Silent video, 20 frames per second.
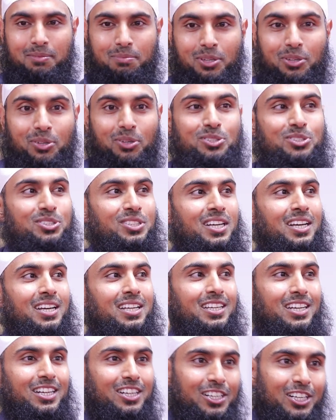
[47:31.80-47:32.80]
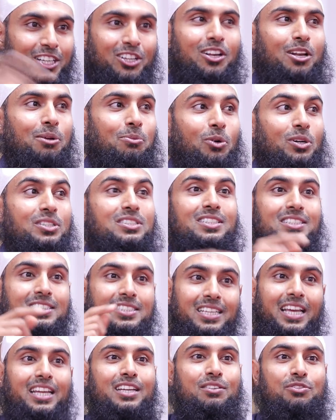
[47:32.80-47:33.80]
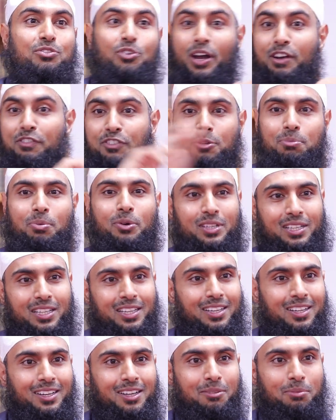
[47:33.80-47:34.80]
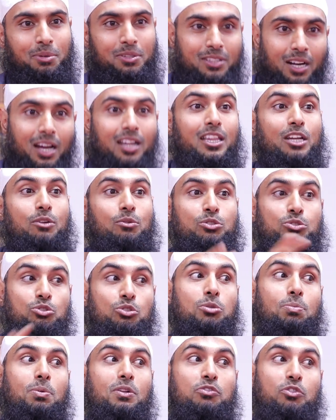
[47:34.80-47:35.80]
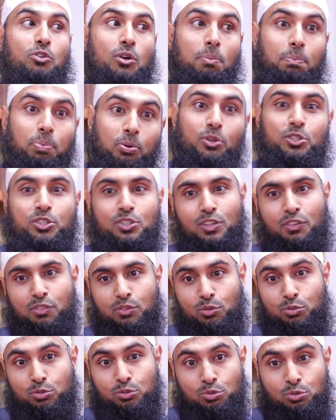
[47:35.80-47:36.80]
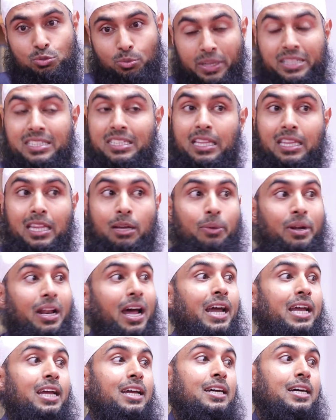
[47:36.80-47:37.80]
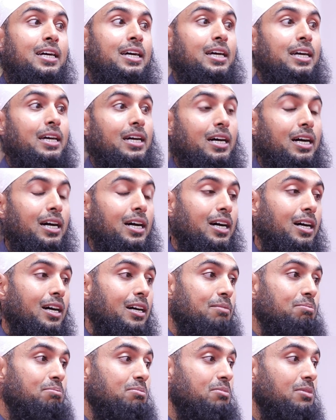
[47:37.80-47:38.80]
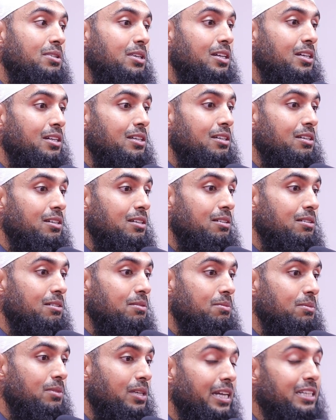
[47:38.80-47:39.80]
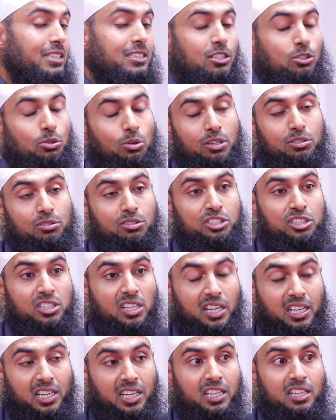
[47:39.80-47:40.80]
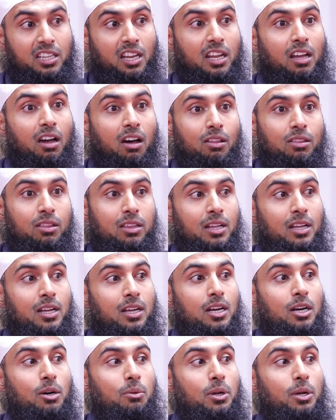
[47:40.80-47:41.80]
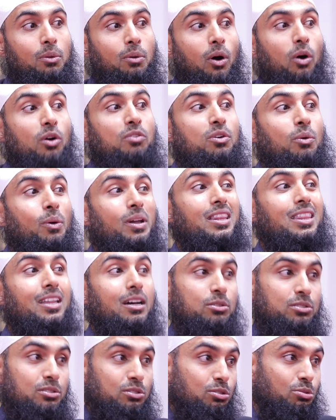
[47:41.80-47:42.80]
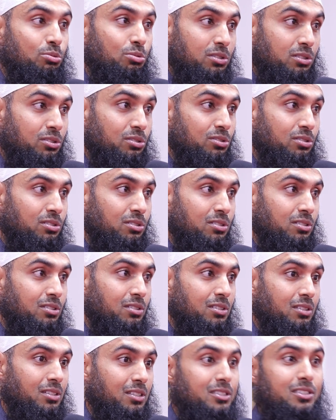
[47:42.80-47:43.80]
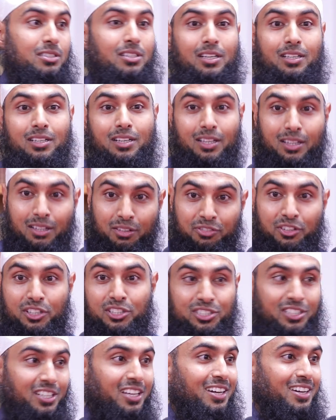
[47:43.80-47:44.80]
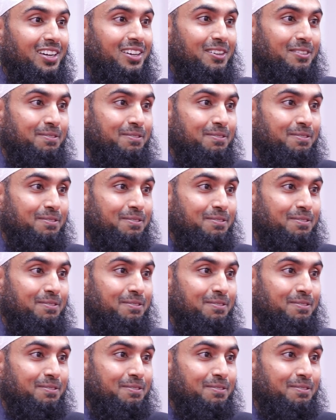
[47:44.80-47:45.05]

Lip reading: Because the curriculum wasn't set for everybody, but rather it was suitable for a portion of those who went in there. When I entered Kuliyat al-Sharia in Riyadh, we were over 1,000 students in the first year.